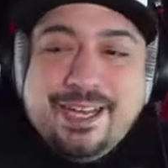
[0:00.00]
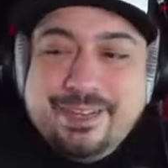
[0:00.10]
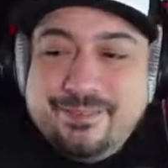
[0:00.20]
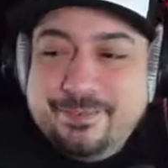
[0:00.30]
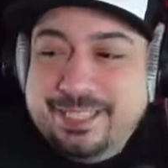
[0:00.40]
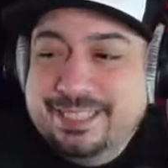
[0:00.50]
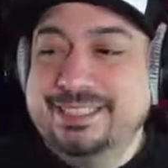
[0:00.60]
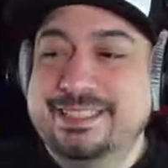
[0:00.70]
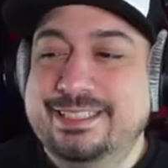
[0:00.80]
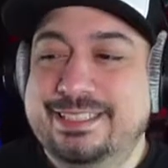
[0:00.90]
everybody. Episode on
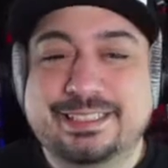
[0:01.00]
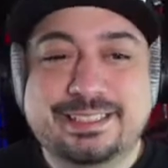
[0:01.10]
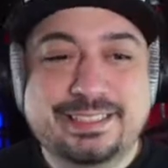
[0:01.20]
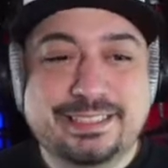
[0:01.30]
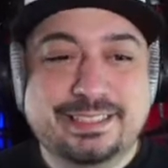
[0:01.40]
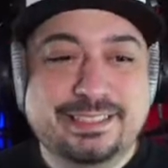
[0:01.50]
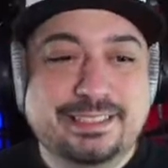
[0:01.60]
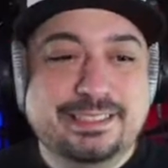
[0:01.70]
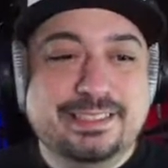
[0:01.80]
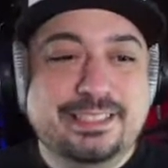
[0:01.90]
all the drugs of
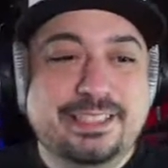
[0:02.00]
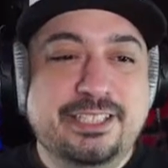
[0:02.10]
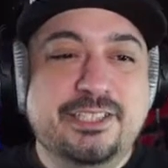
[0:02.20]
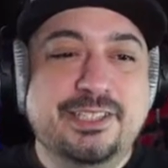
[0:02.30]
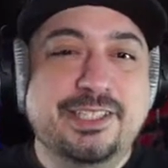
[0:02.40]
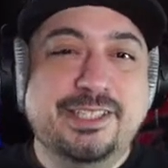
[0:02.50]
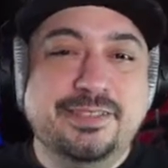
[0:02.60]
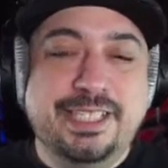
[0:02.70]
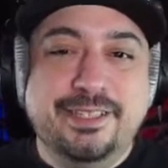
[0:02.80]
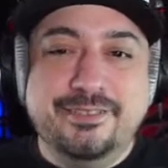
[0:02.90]
Tamriel. The drugs of
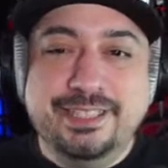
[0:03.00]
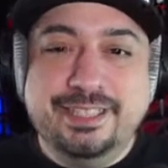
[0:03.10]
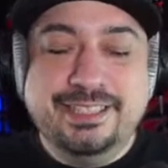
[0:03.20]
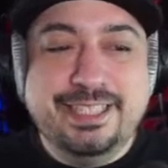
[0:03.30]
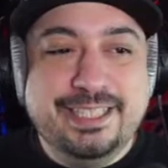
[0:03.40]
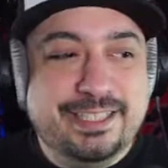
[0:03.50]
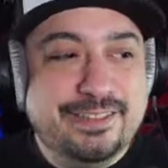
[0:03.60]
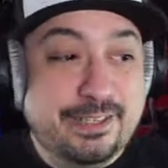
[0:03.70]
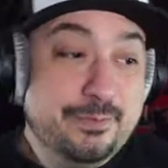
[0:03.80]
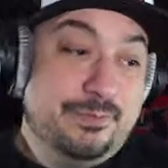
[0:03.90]
Tamriel.
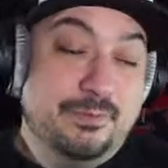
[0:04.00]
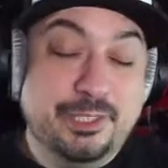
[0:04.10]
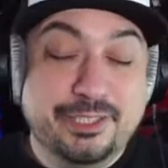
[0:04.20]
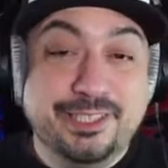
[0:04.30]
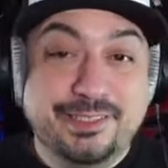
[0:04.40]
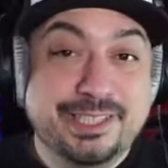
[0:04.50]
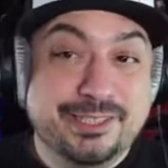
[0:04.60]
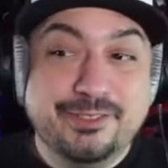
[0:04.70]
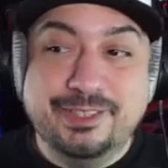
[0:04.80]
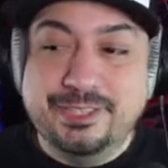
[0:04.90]
Yeah, we could
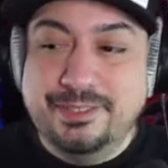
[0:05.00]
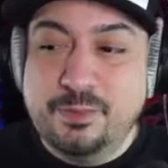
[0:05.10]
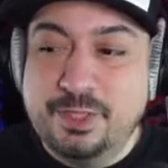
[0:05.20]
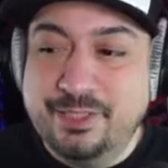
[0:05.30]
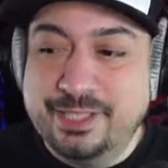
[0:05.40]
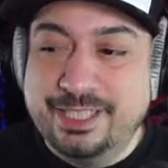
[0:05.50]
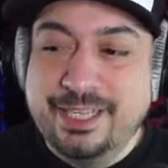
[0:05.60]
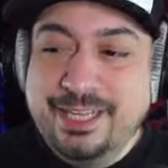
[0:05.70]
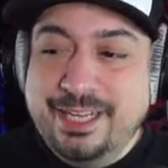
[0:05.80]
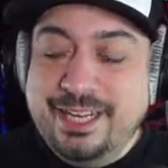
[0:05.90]
totally do an episode on that.
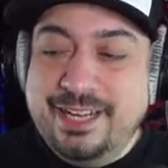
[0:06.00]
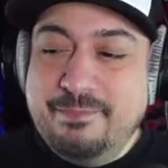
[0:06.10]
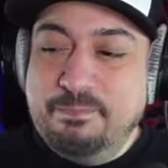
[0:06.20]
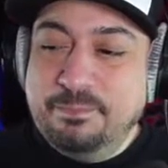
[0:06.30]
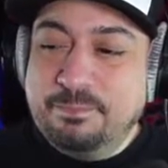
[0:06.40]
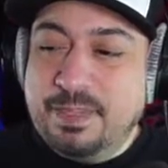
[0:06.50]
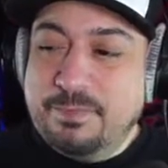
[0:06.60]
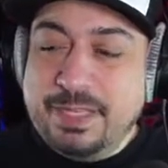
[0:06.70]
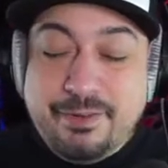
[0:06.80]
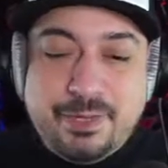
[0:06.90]

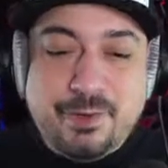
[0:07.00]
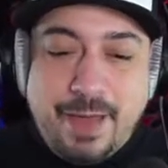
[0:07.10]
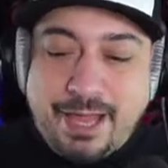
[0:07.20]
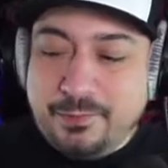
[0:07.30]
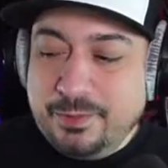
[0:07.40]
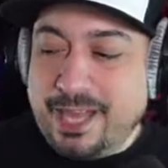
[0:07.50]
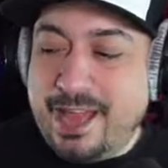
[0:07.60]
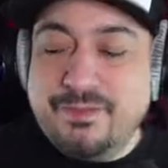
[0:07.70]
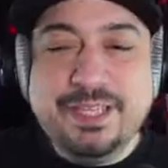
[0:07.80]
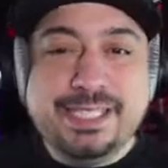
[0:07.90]
But anyway, we're back. We're
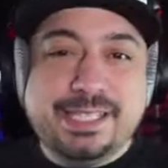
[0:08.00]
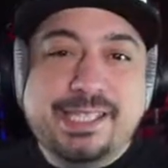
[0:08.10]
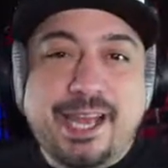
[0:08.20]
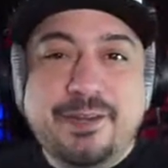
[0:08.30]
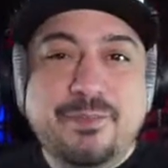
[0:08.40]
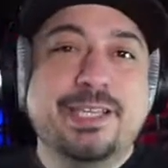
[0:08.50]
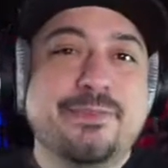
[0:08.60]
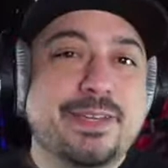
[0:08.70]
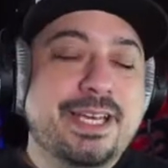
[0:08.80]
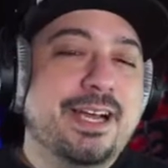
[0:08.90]
live. It's 9
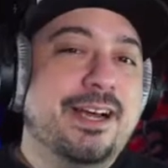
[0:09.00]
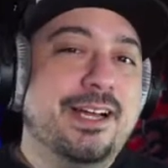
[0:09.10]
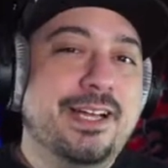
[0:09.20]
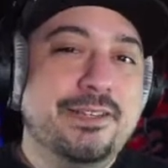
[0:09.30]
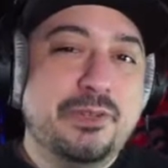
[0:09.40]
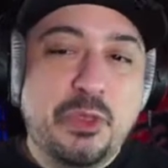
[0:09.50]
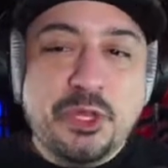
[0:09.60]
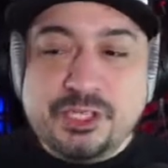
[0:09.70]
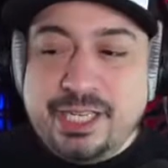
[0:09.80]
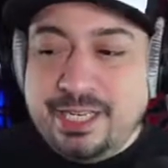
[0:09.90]
p.m. on
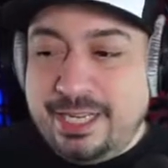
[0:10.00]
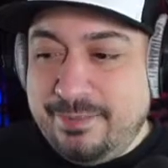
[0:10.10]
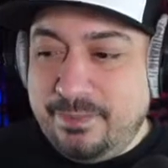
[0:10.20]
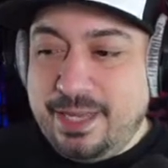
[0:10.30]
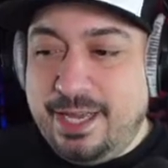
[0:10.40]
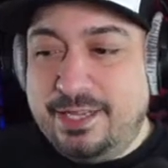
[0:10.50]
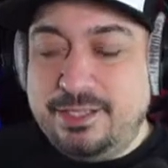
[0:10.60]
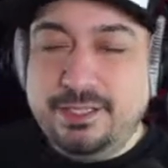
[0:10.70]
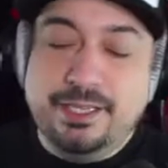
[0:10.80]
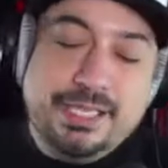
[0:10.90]
Thursday night at
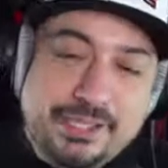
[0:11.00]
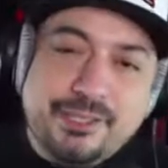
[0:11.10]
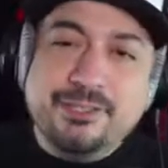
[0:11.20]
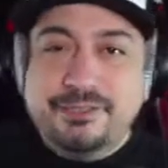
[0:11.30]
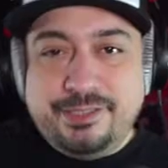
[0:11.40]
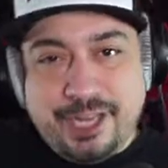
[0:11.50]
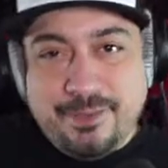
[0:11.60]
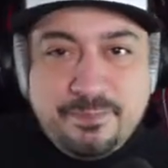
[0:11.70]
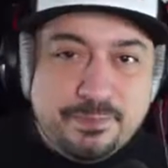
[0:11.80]
Eastern time,